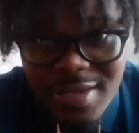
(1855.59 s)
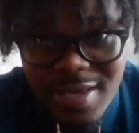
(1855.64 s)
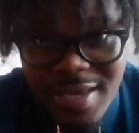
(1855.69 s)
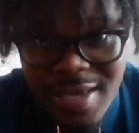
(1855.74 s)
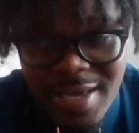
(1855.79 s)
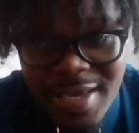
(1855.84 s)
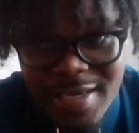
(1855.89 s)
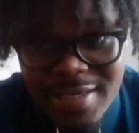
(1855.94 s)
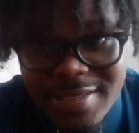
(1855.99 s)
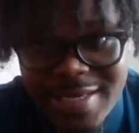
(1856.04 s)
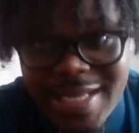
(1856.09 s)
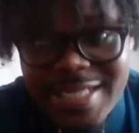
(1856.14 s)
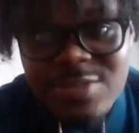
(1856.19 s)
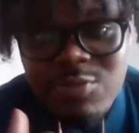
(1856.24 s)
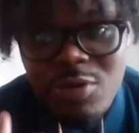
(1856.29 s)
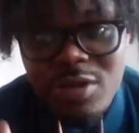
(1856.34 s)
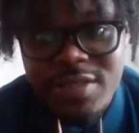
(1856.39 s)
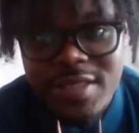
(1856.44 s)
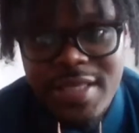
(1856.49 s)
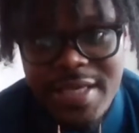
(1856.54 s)
And that's
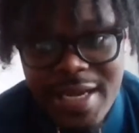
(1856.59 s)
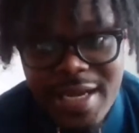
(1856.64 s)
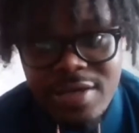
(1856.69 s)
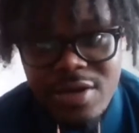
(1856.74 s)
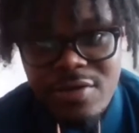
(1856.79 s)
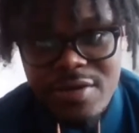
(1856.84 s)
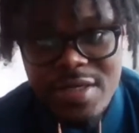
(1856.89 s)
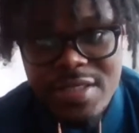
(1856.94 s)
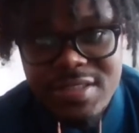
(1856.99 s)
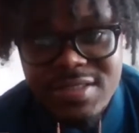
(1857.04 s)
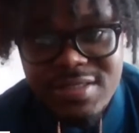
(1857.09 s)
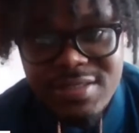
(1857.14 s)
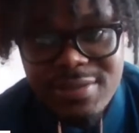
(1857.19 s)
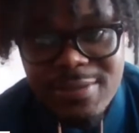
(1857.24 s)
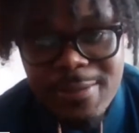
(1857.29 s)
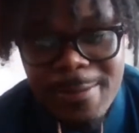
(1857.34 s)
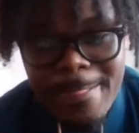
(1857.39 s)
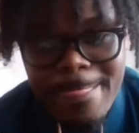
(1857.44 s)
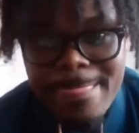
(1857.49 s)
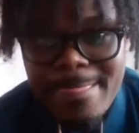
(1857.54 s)
one thing I noticed.
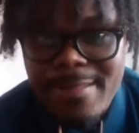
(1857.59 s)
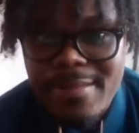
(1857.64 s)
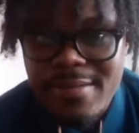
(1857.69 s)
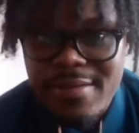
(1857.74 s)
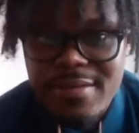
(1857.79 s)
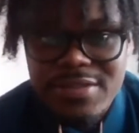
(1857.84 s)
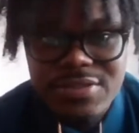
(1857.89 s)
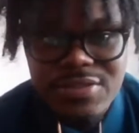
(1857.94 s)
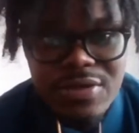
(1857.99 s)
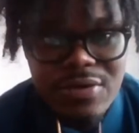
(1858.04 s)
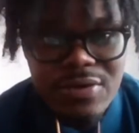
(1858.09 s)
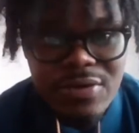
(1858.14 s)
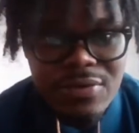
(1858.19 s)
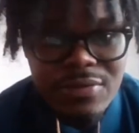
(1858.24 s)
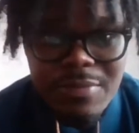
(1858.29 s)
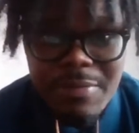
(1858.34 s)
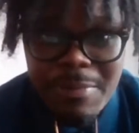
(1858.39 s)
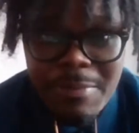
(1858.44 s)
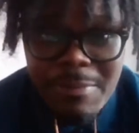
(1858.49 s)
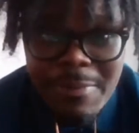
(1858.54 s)

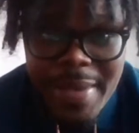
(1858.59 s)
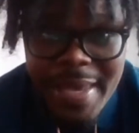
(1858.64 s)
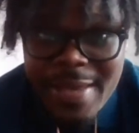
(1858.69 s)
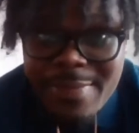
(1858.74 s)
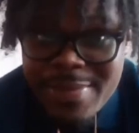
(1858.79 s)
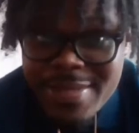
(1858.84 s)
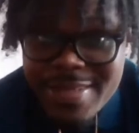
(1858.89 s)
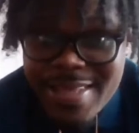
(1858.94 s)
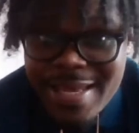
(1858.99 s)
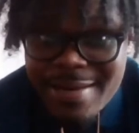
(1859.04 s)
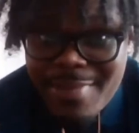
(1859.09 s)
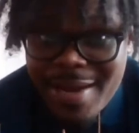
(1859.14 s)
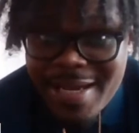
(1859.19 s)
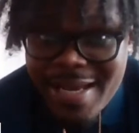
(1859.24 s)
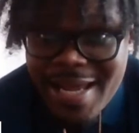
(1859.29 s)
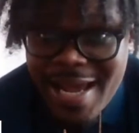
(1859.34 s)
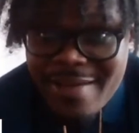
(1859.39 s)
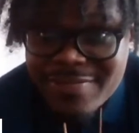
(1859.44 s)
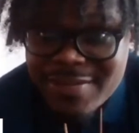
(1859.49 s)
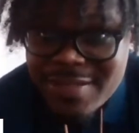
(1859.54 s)
So maybe that might
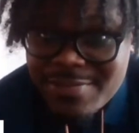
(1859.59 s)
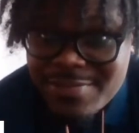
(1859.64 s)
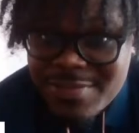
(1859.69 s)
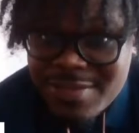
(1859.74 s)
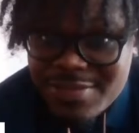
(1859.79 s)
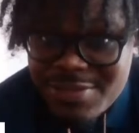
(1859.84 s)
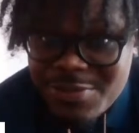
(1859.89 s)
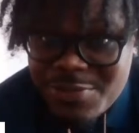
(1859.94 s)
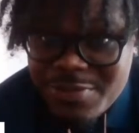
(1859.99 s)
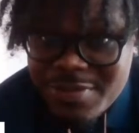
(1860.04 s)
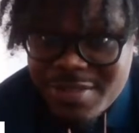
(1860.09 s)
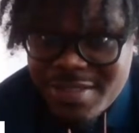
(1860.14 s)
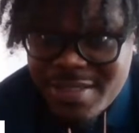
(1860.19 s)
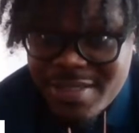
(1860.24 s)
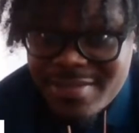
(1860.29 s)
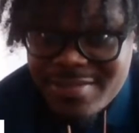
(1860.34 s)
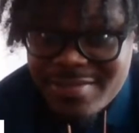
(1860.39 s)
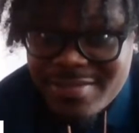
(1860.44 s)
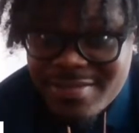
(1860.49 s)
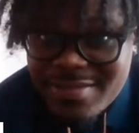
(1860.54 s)
have something to do with
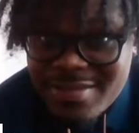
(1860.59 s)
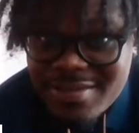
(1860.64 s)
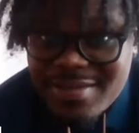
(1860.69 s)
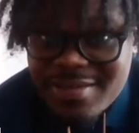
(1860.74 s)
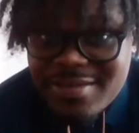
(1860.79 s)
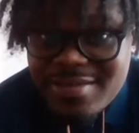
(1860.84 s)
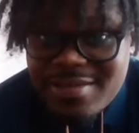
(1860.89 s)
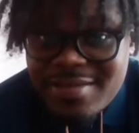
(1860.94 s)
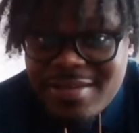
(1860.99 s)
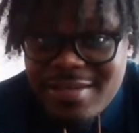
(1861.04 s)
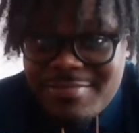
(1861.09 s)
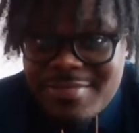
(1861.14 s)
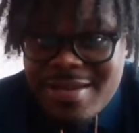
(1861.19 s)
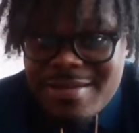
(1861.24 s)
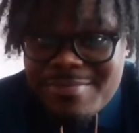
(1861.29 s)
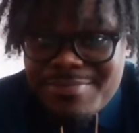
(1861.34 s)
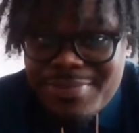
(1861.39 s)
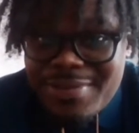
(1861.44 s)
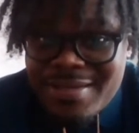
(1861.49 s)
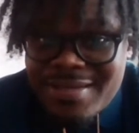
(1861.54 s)
it. Him
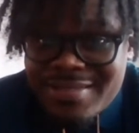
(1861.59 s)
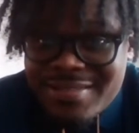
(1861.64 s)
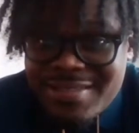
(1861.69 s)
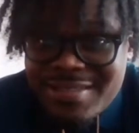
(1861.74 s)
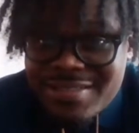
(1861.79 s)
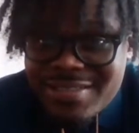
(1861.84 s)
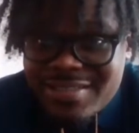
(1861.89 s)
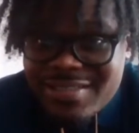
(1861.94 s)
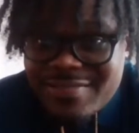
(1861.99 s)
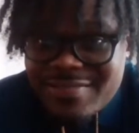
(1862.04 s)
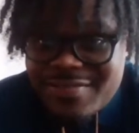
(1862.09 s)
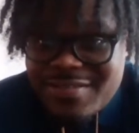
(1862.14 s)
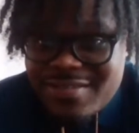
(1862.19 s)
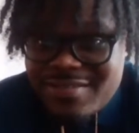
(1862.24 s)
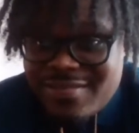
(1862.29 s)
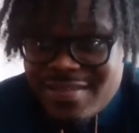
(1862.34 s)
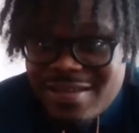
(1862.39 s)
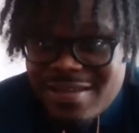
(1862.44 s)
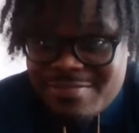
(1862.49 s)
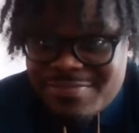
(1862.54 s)
not being conditioned enough to do
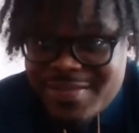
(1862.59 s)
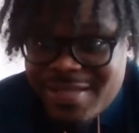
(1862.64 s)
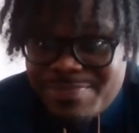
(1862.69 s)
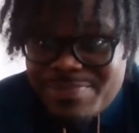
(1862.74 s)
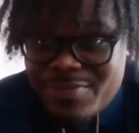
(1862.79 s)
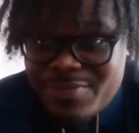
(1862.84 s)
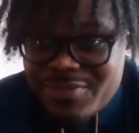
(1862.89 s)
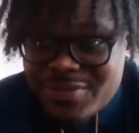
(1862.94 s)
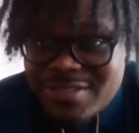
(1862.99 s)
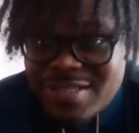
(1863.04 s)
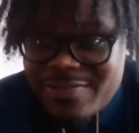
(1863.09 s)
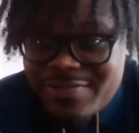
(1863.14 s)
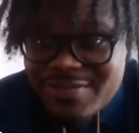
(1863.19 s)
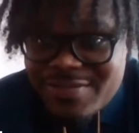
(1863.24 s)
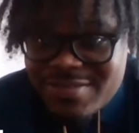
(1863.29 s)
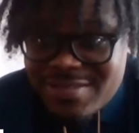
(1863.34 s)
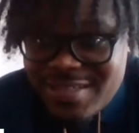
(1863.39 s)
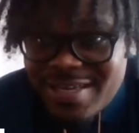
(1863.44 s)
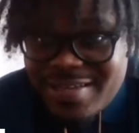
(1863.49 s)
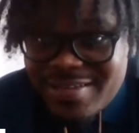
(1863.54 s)
the up-tempo stuff
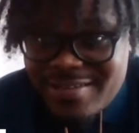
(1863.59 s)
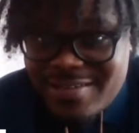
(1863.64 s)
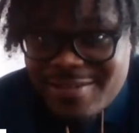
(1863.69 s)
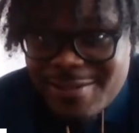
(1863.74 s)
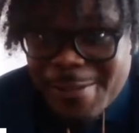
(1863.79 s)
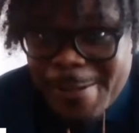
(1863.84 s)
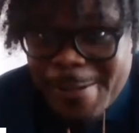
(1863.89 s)
yet.